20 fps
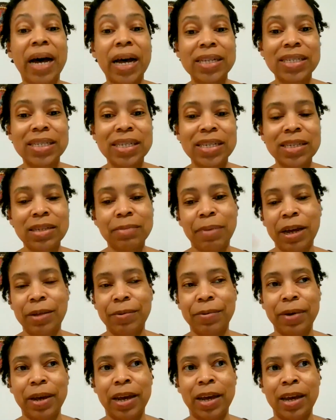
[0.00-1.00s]
Buses,
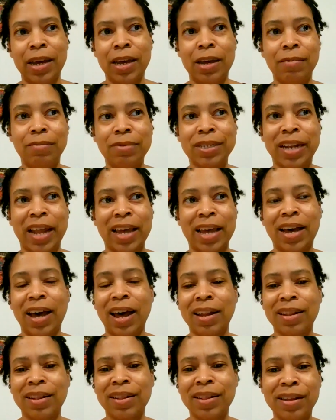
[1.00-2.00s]
by the way, it was like
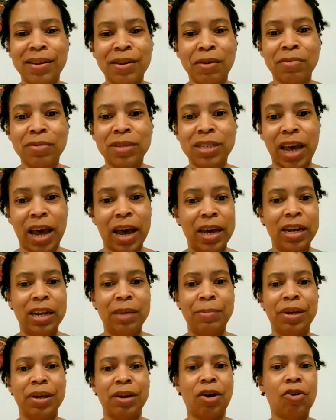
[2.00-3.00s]
a little
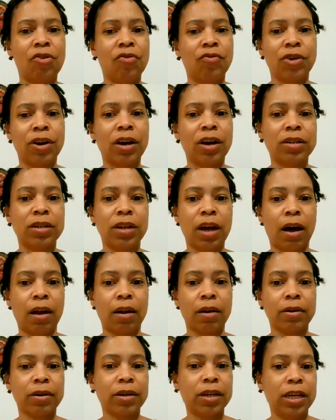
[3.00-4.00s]
tiny bit over
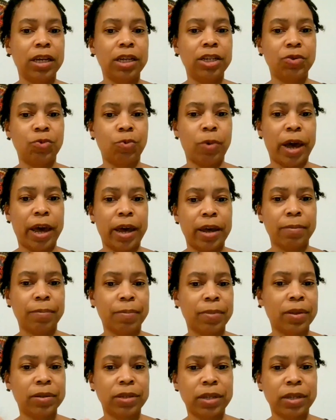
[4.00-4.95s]
$1 each way.